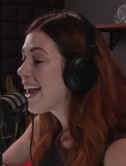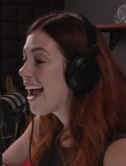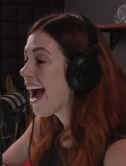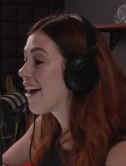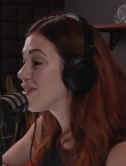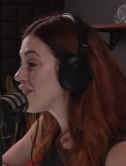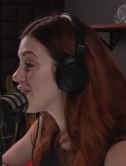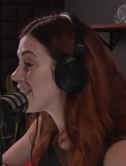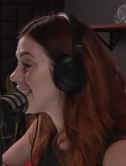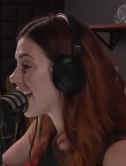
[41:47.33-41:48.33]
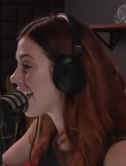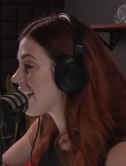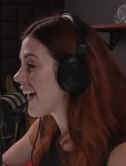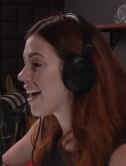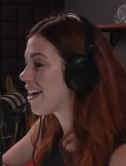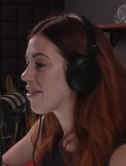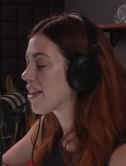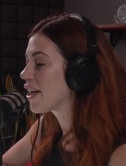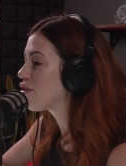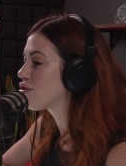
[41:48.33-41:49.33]
having you today. Uh,
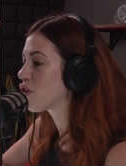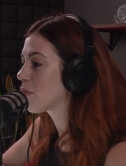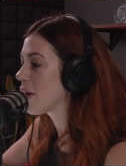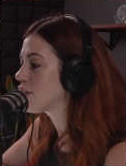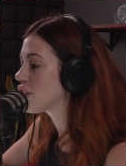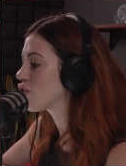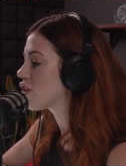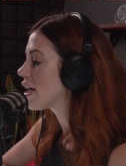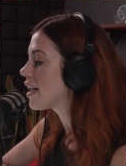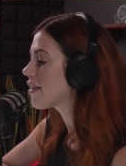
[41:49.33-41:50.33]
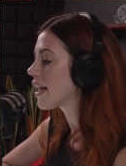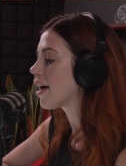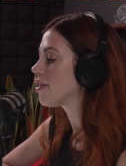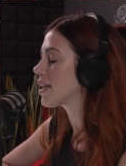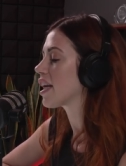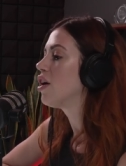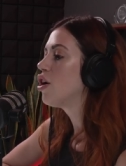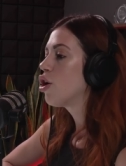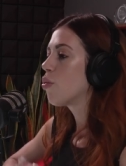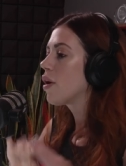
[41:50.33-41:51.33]
thank you so much. Is there anything else, like
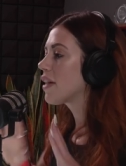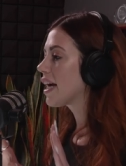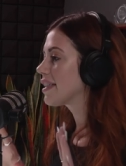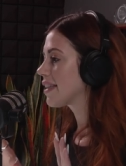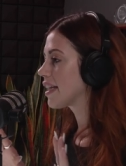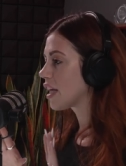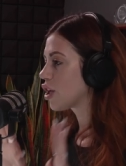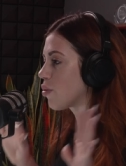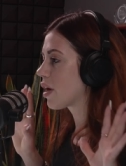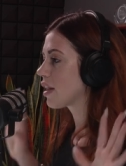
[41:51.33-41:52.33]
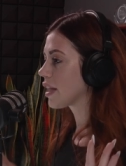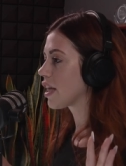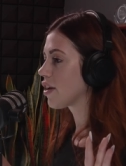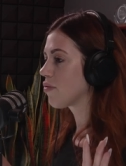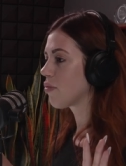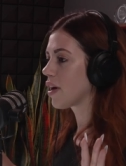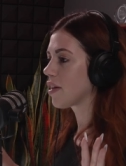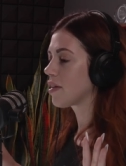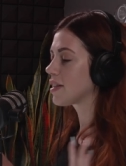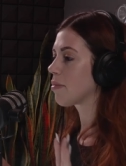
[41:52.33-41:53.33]
one last thing that you want to leave with
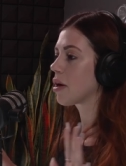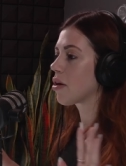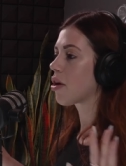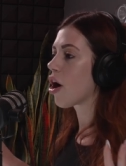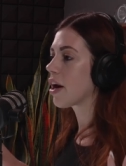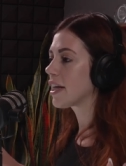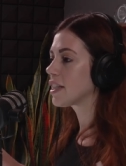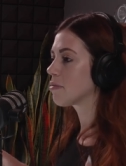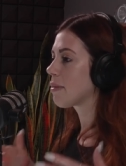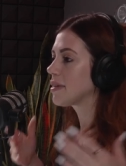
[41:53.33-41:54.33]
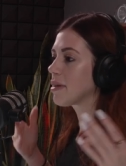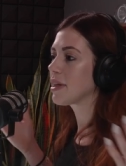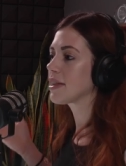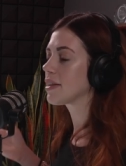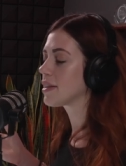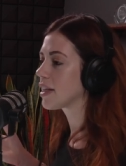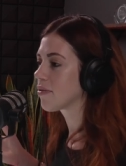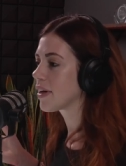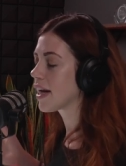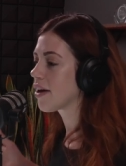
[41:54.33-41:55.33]
someone in our audience? Maybe somebody's listening
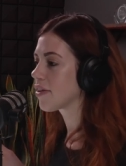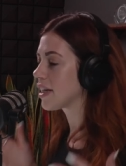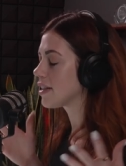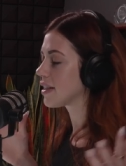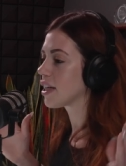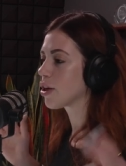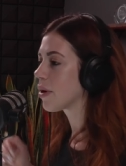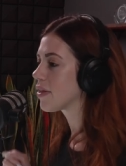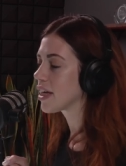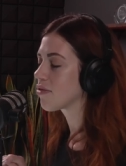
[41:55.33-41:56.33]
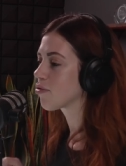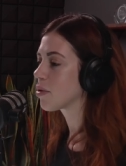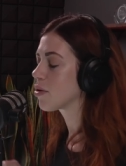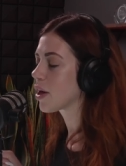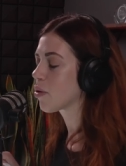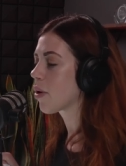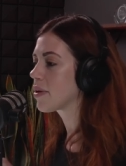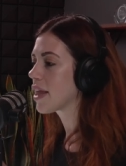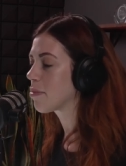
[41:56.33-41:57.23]
right now that needs to hear one thing from you. Like, what would that